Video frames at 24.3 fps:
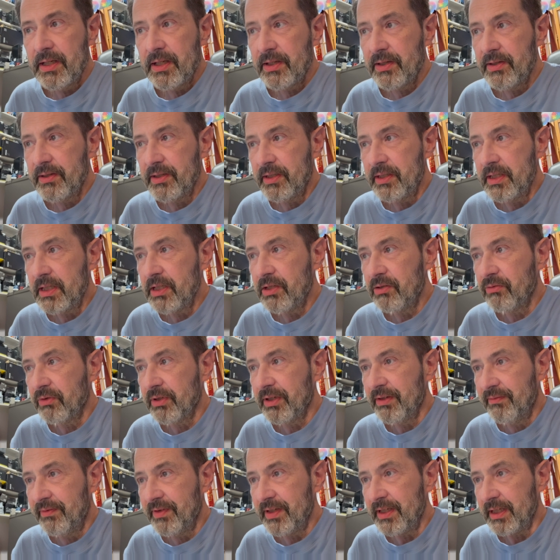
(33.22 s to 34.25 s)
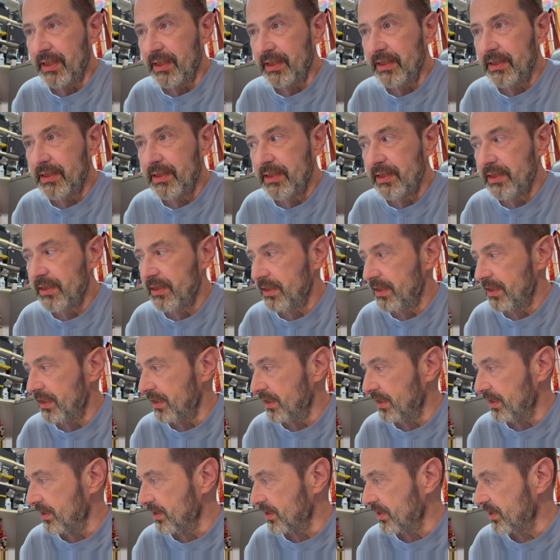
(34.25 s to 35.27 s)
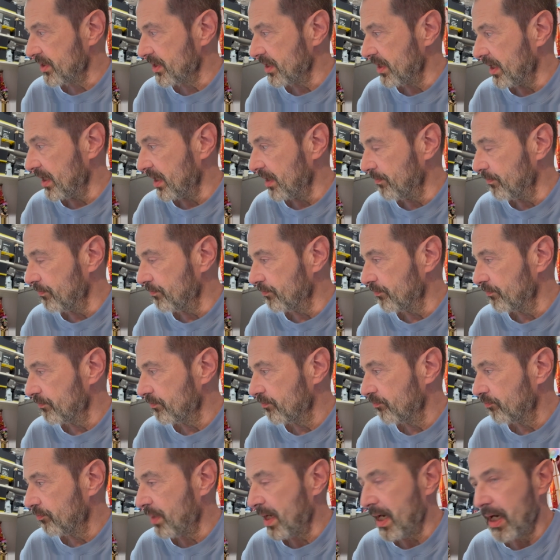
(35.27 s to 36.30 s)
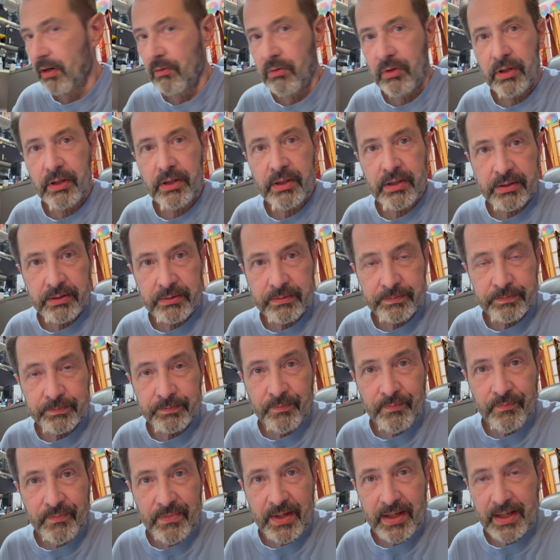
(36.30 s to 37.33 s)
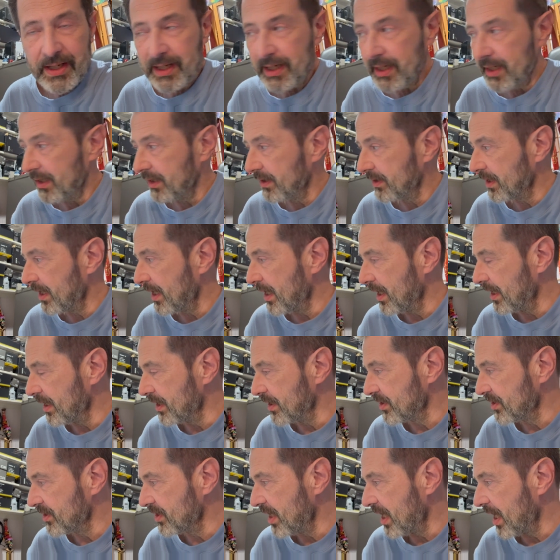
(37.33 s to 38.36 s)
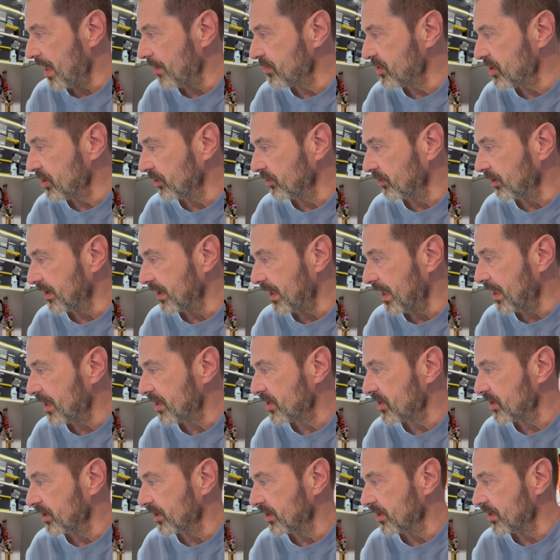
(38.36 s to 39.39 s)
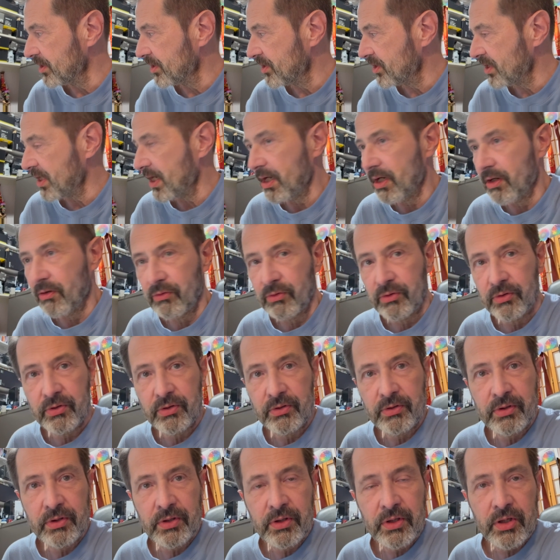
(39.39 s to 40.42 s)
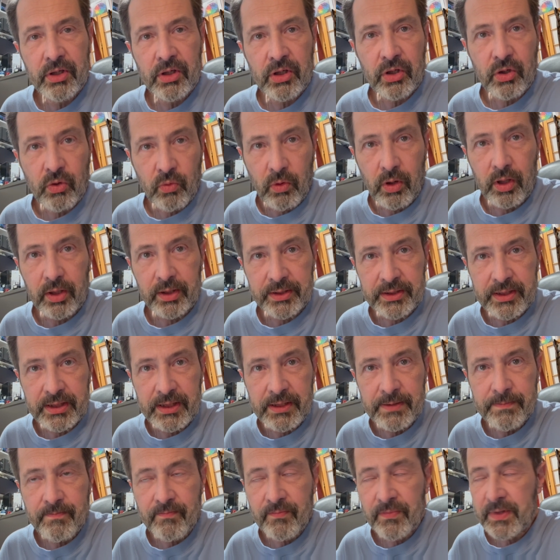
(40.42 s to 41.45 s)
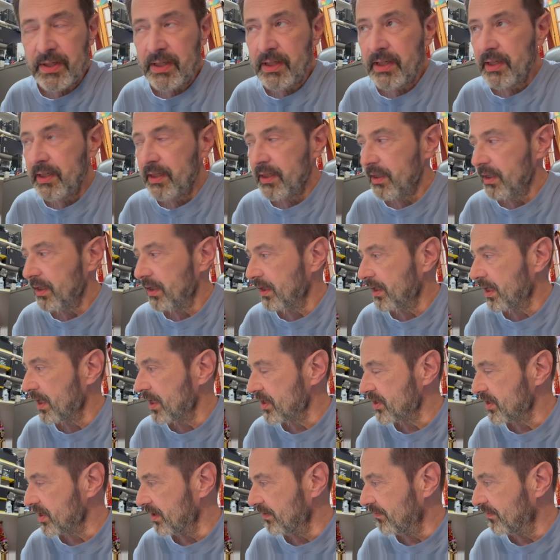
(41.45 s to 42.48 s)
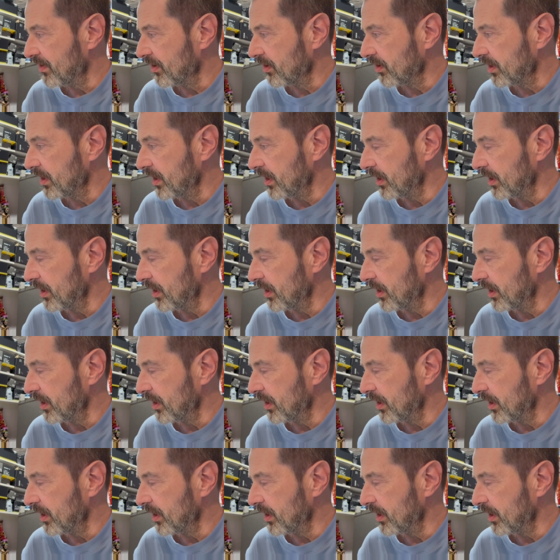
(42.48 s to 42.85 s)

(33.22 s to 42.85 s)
The D3V is powered and has absolutely excellent sound quality. It has a very